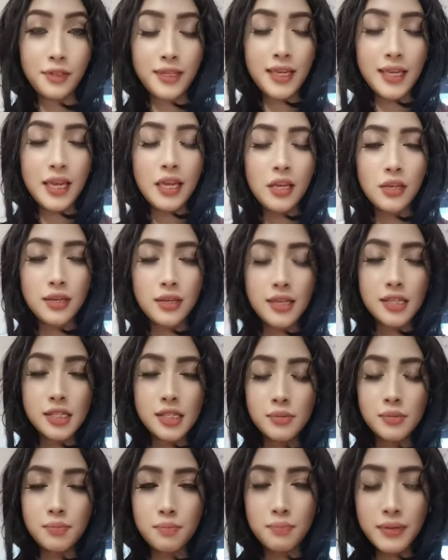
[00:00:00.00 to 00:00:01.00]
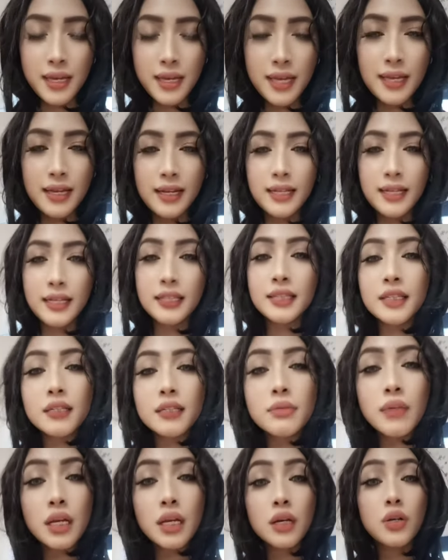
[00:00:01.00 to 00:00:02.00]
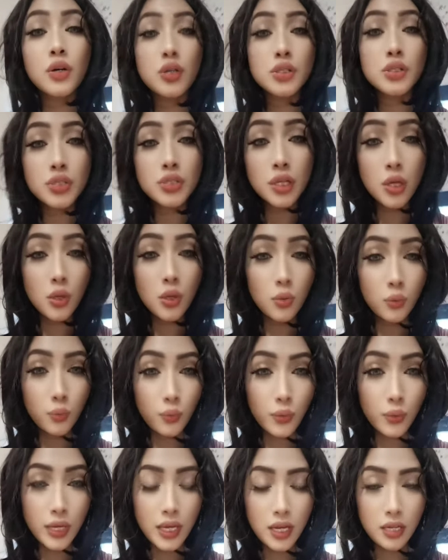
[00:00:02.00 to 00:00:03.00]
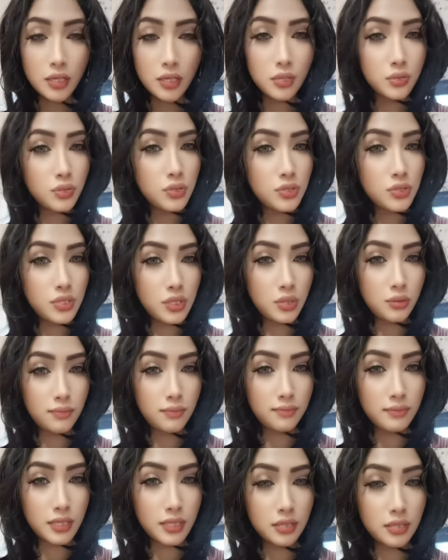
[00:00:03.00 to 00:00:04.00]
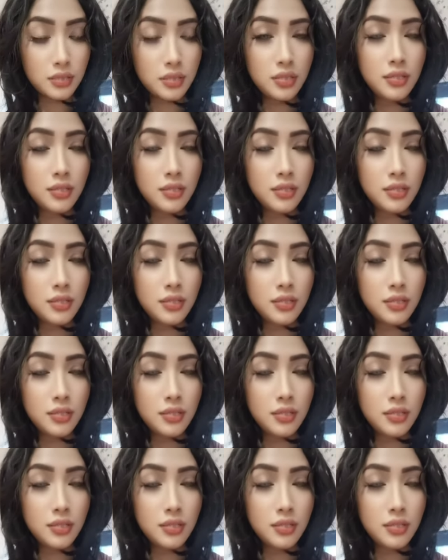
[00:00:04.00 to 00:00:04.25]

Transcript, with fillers: Okay, you can spray a little bit goes a long way. Yeah. Don't use it too much.